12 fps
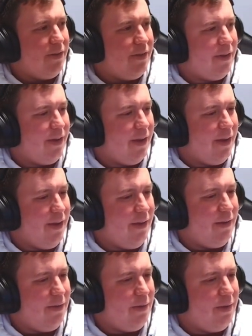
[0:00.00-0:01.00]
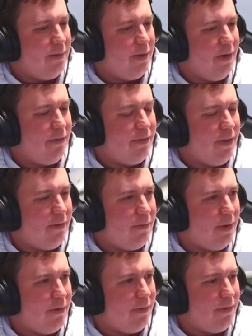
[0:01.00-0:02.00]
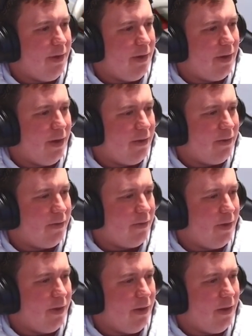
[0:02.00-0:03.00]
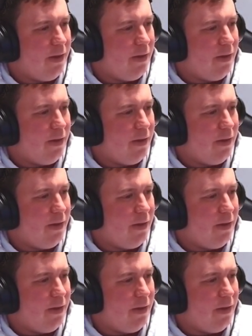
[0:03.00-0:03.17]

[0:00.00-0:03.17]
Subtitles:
looking hand. We've got one of our Vindicators finally.